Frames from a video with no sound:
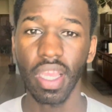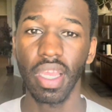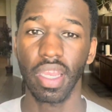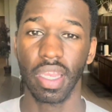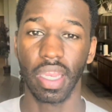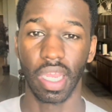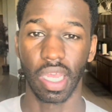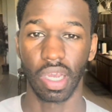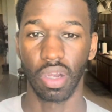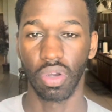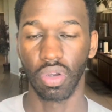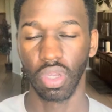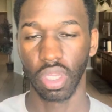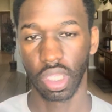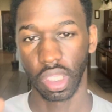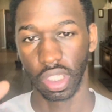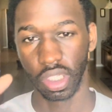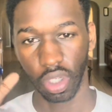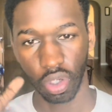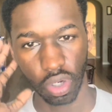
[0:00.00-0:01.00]
Now, the
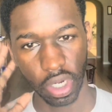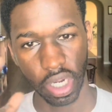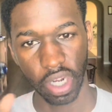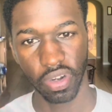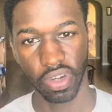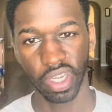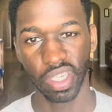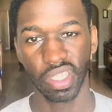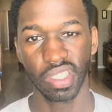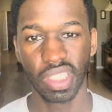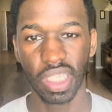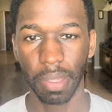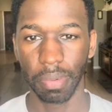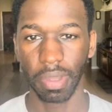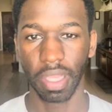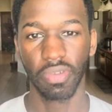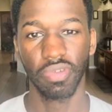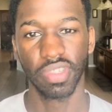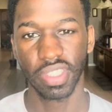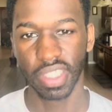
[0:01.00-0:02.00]
donor area is typically
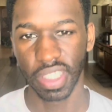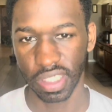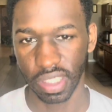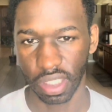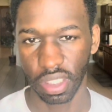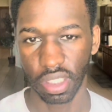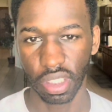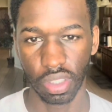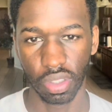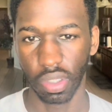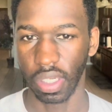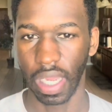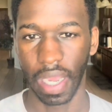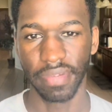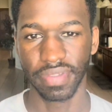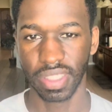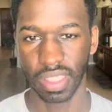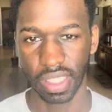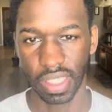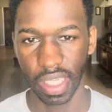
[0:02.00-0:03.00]
resistant to,
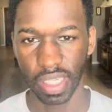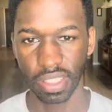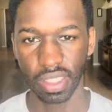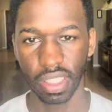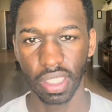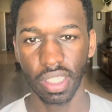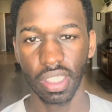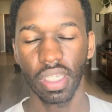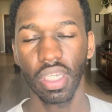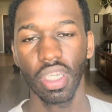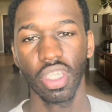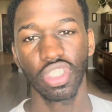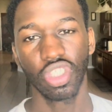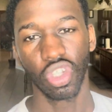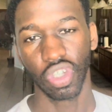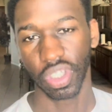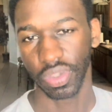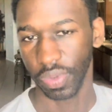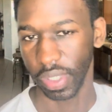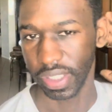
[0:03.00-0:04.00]
obviously, DHT, so
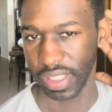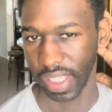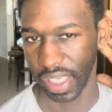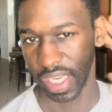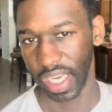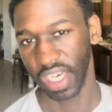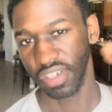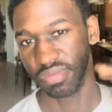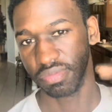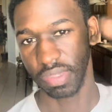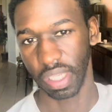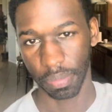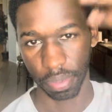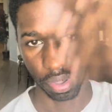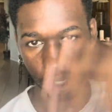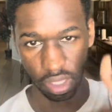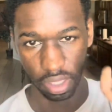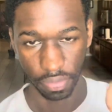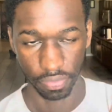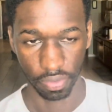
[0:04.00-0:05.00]
that's why I take hair from there and put it
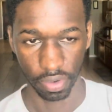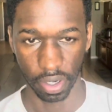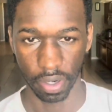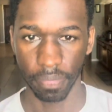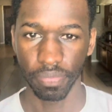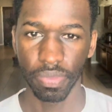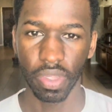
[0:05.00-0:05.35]
in the front.